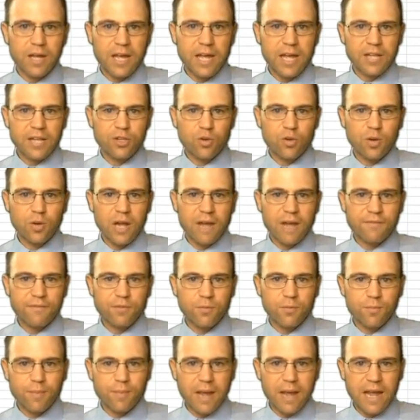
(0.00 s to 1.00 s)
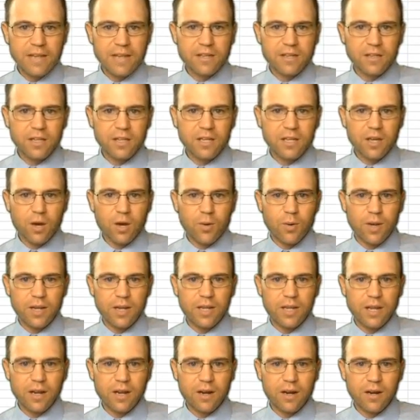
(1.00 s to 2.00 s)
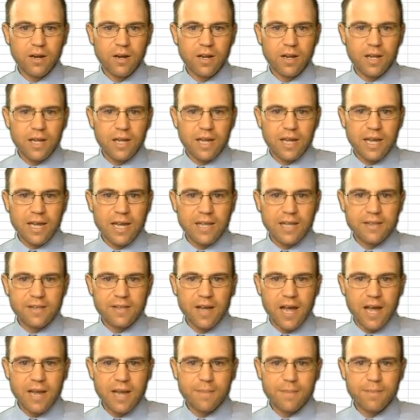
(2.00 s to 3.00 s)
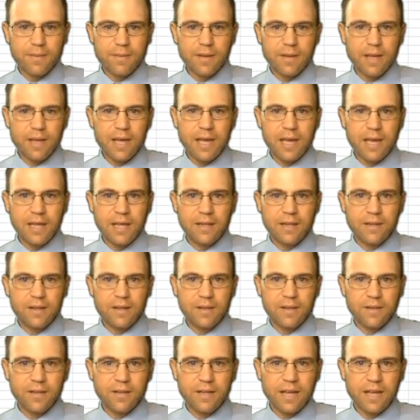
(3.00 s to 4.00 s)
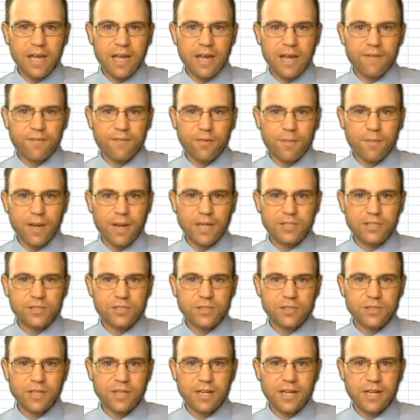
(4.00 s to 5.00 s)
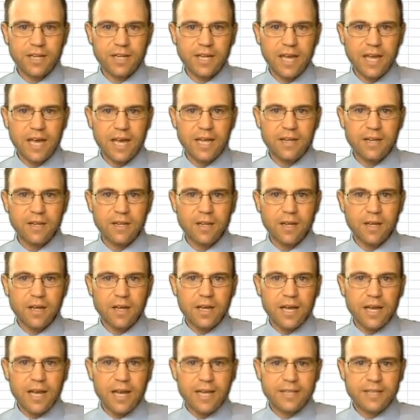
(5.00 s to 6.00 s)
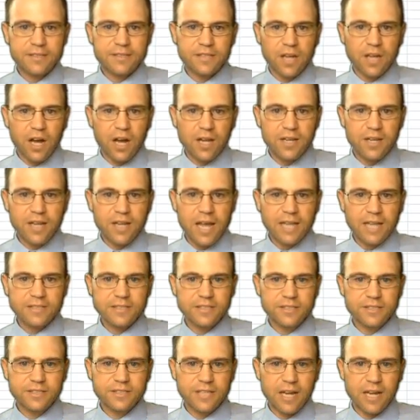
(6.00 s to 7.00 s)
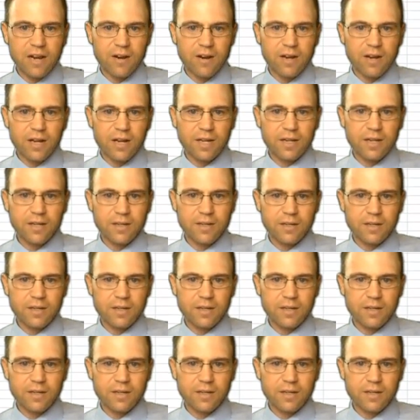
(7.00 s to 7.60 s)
And you'd have to manually go in here and type in the information. And again, it's unnecessary